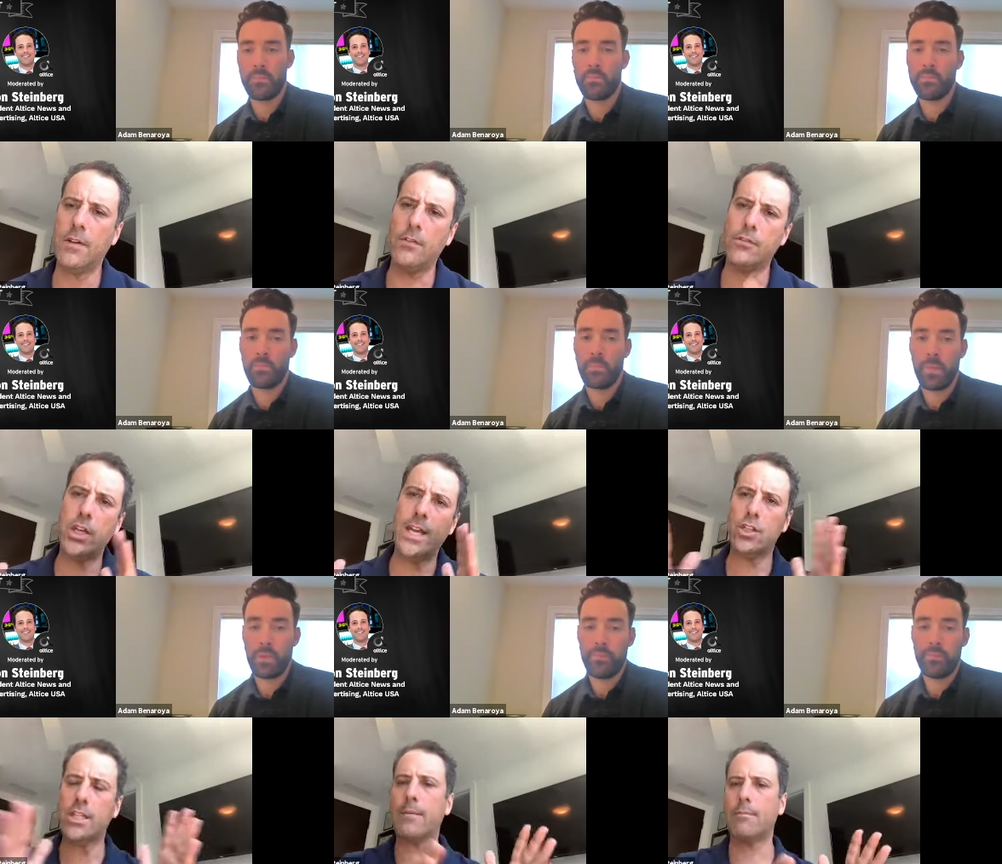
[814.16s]
Speaker 1: of, of changing
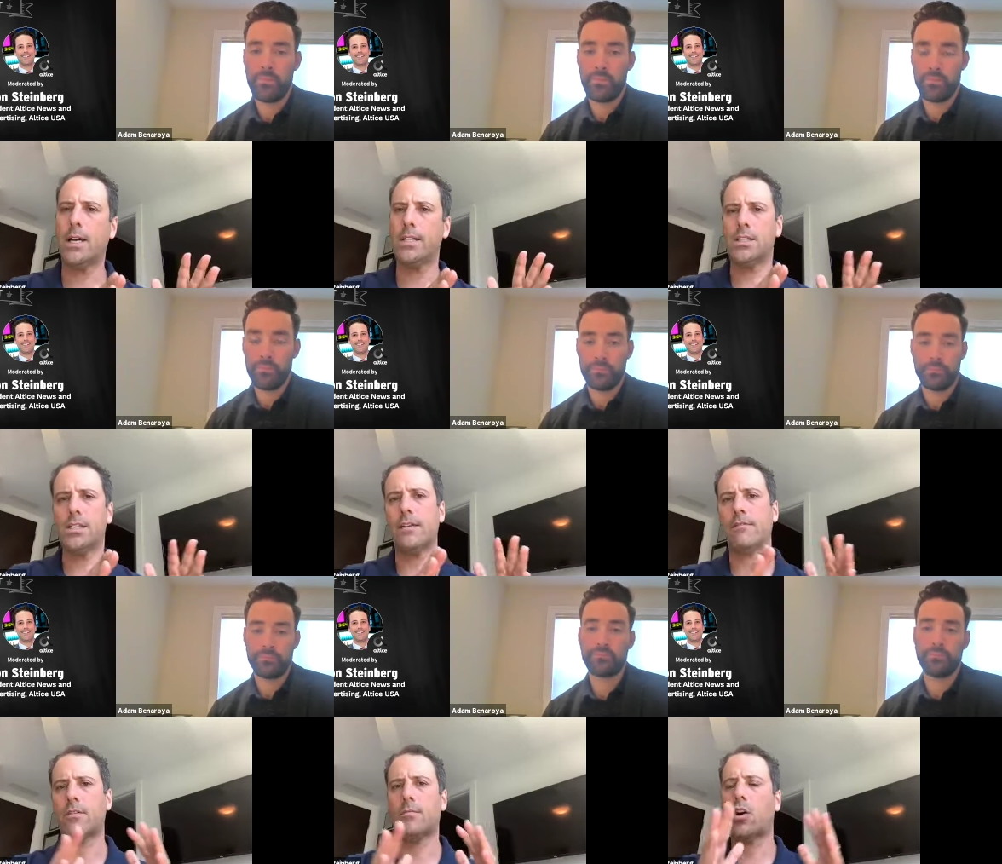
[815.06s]
that mindset
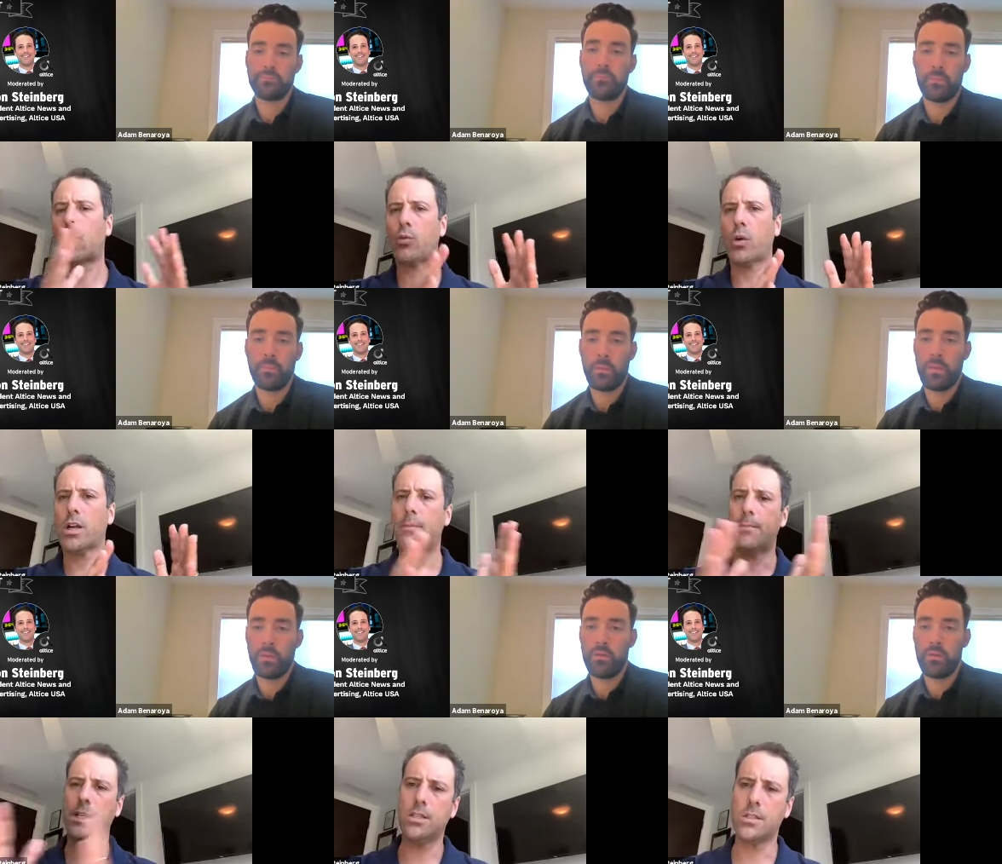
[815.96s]
from hardware
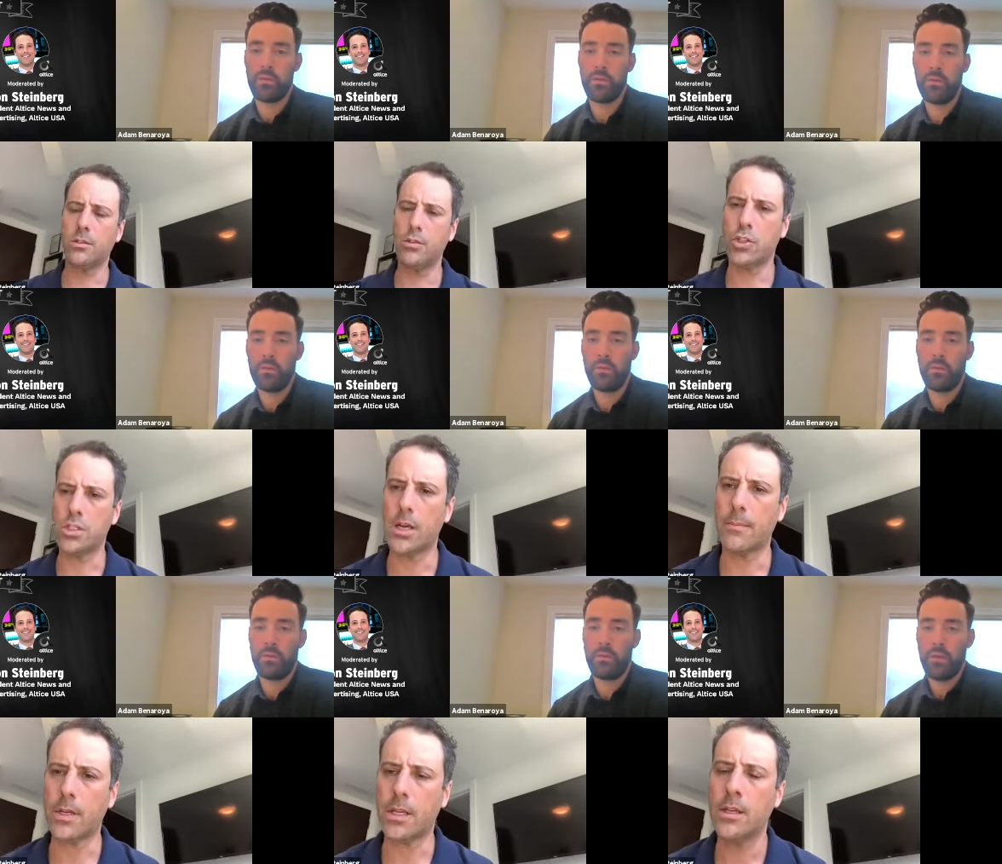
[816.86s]
company to solutions
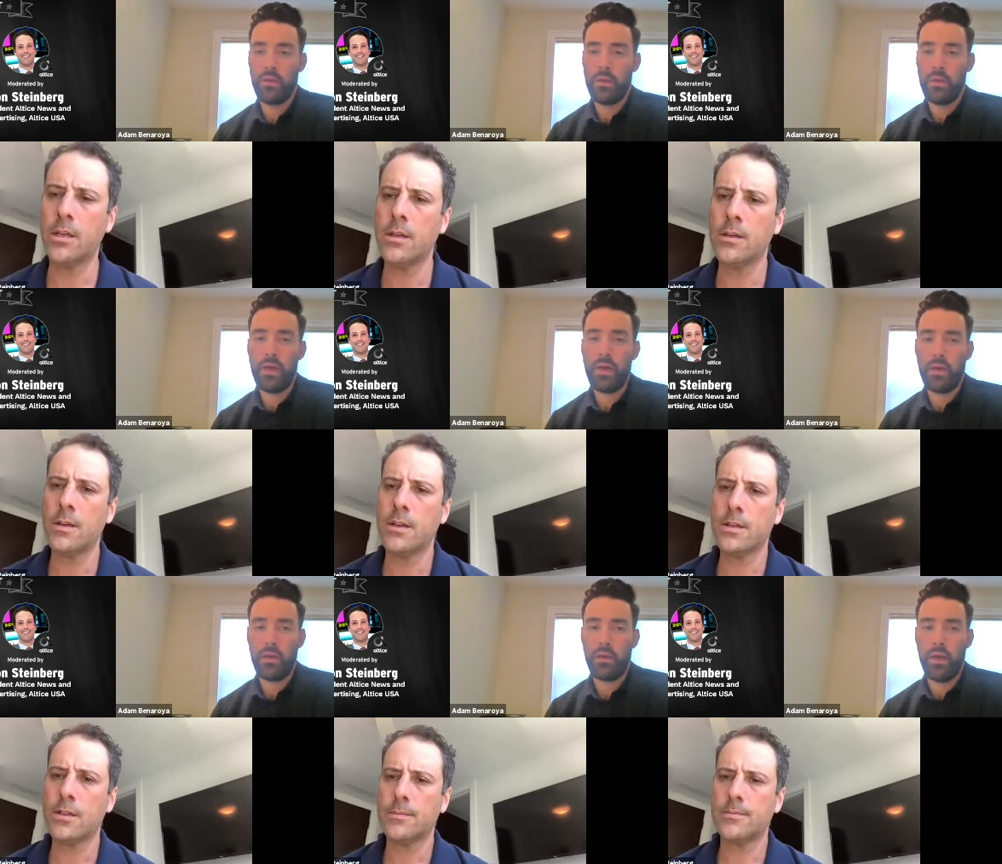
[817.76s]
company?
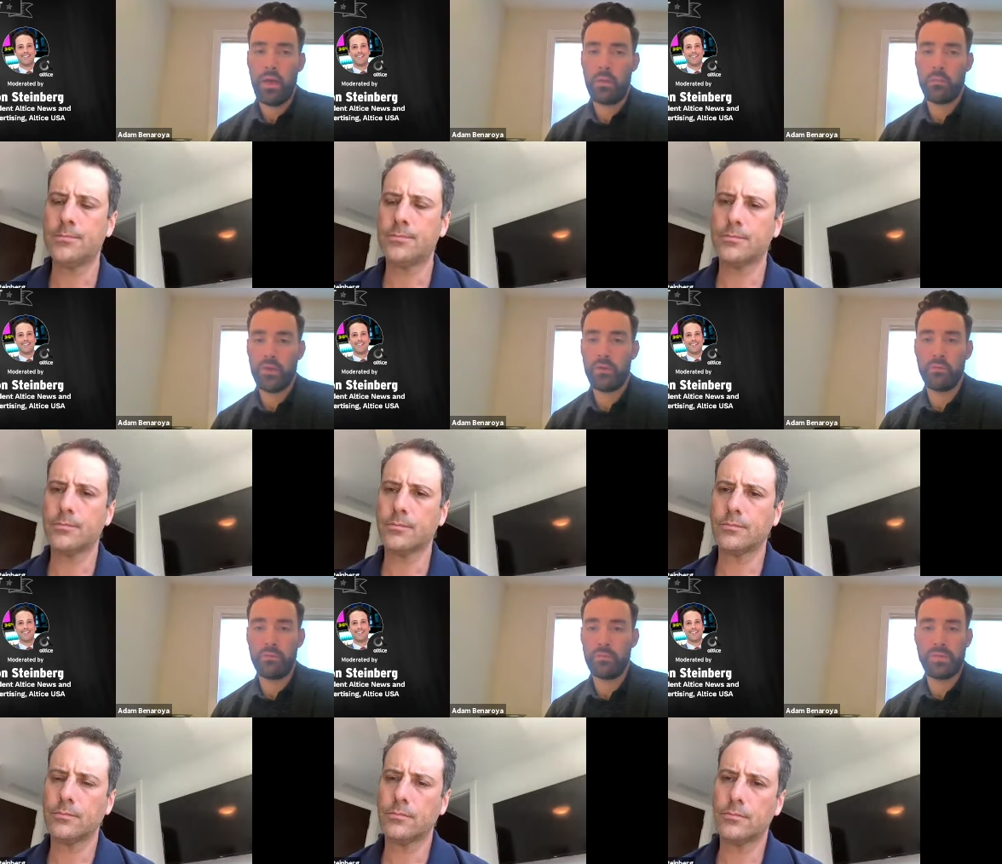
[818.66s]
Speaker 2: Yeah, um, you know,
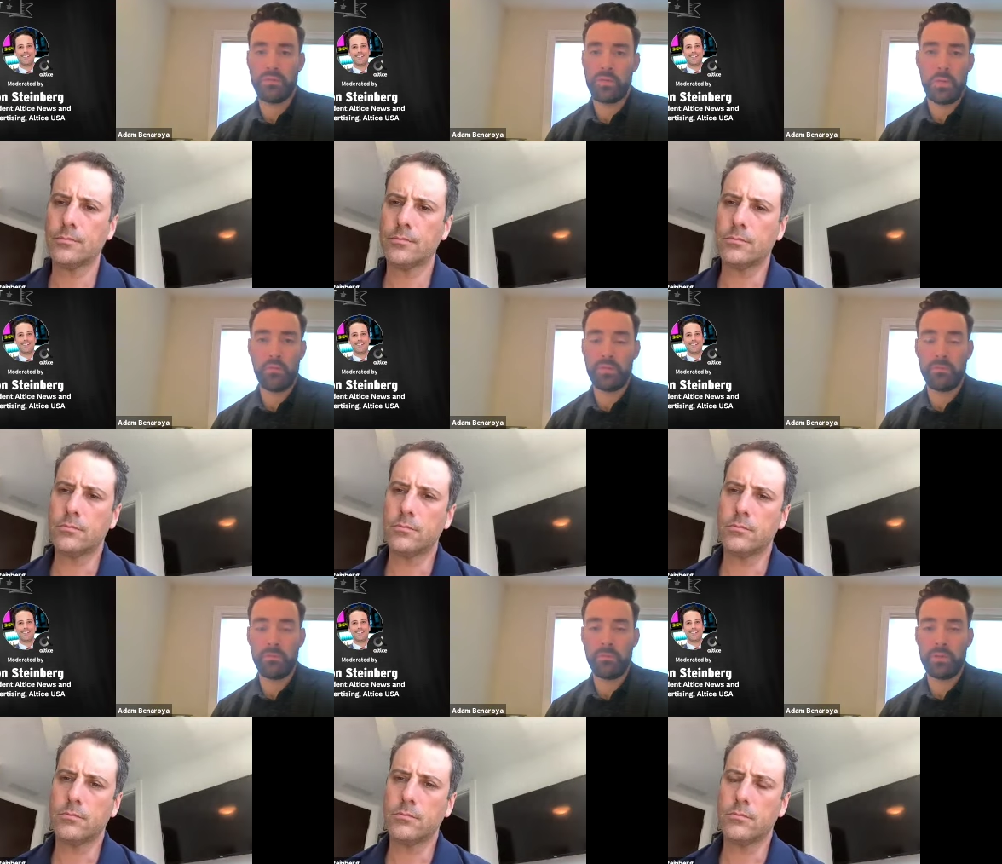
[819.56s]
a couple of
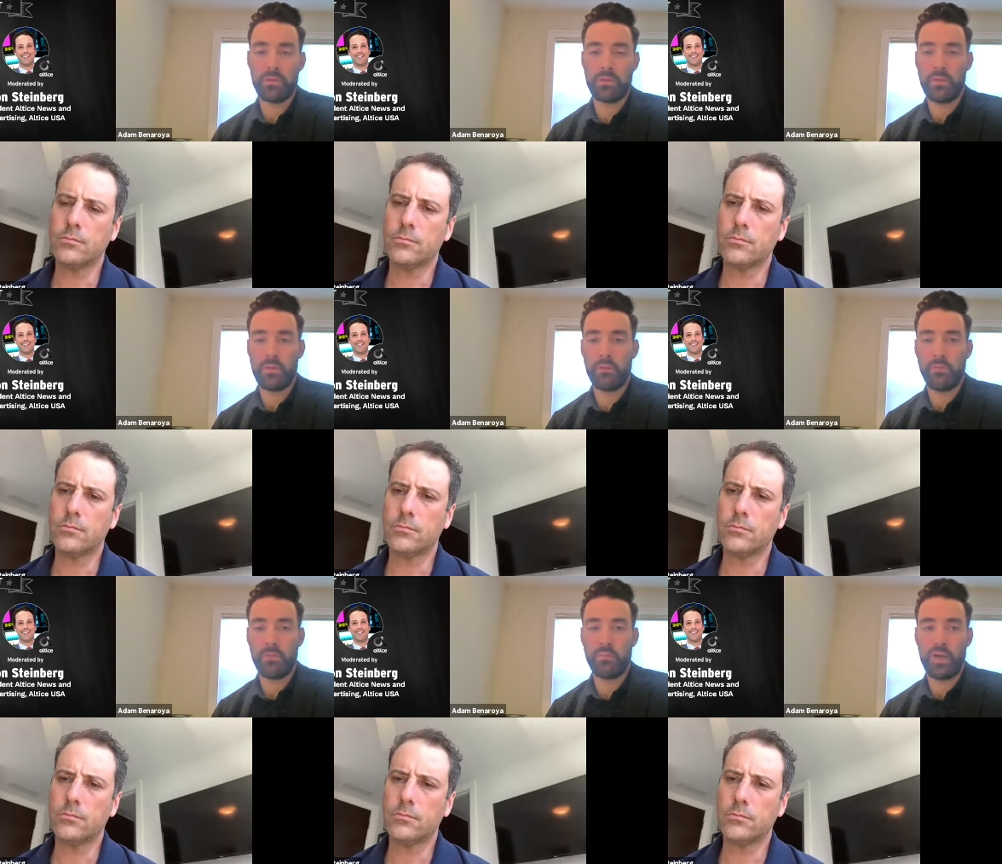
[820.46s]
different versions of
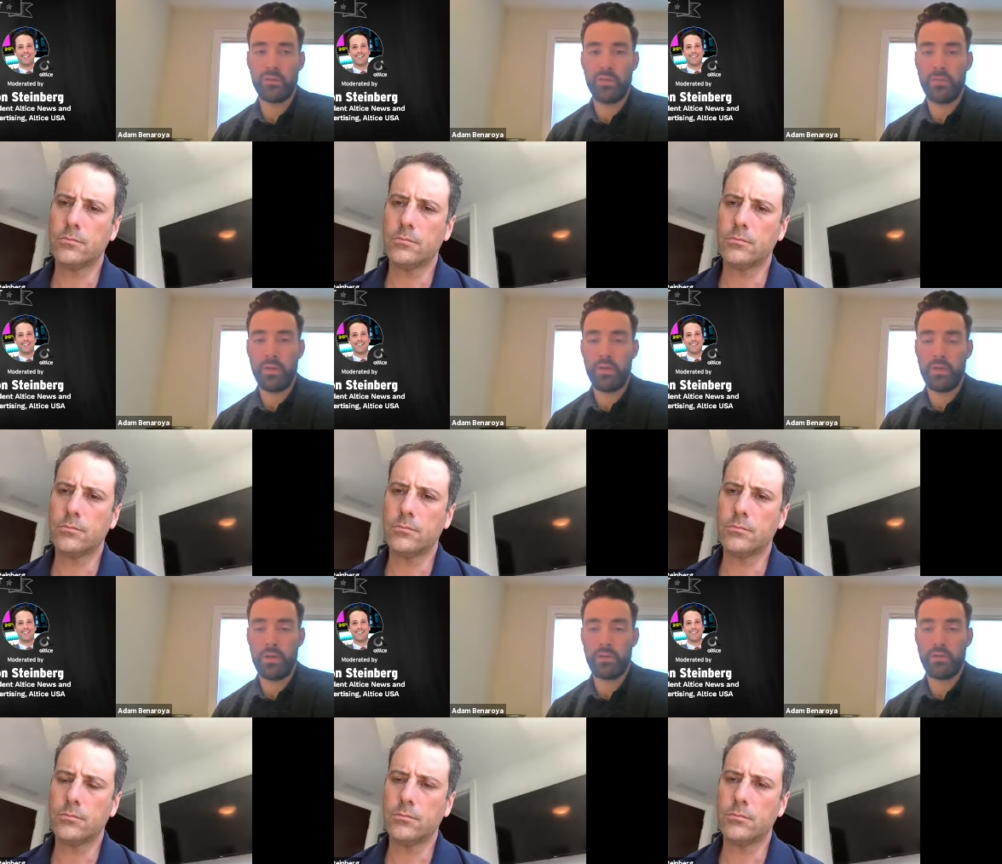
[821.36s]
of brand lift. Whether
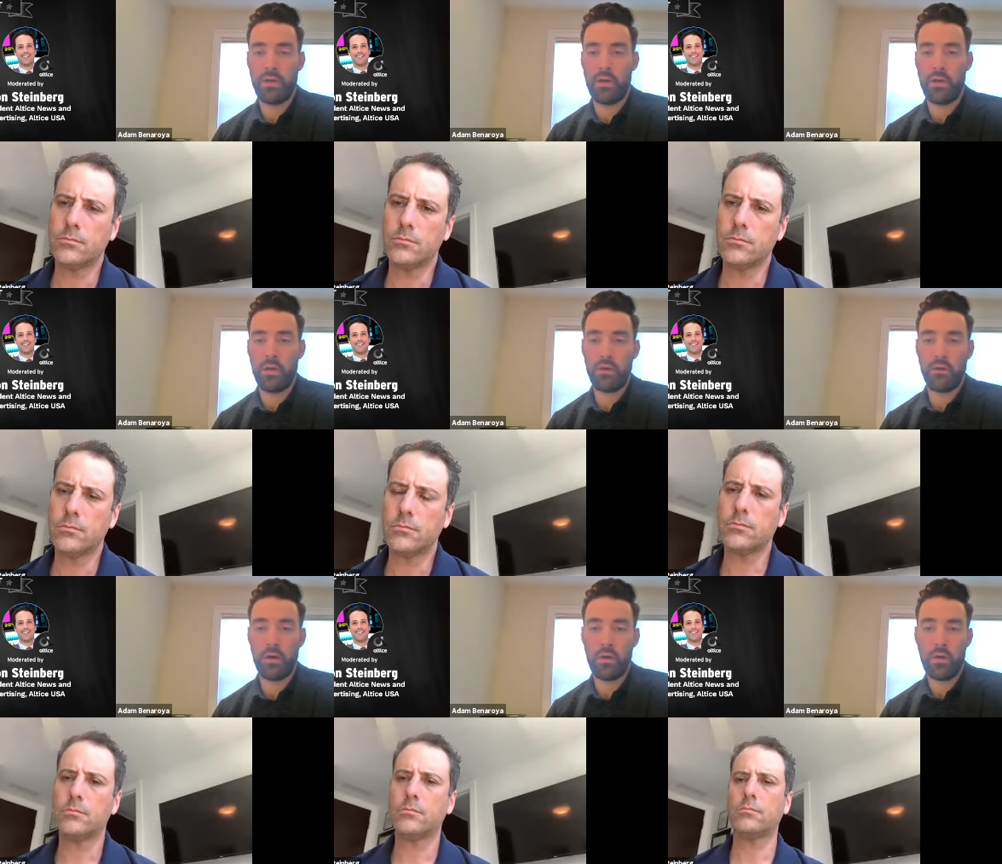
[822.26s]
it's our
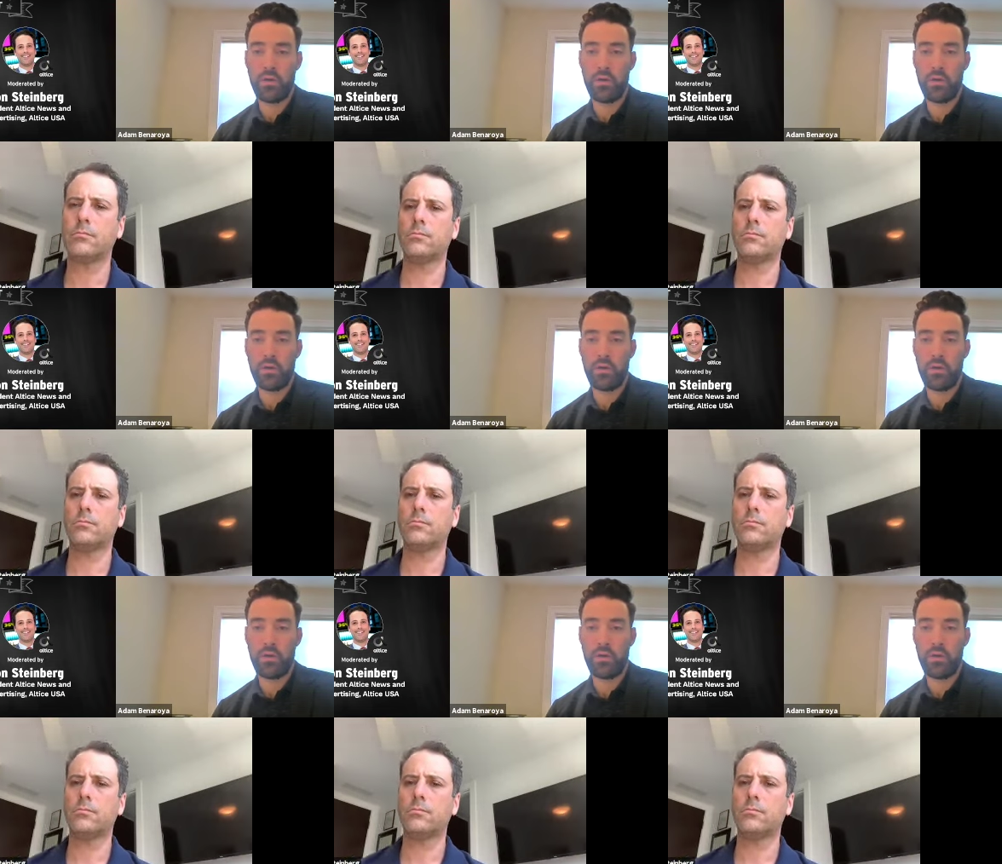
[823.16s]
our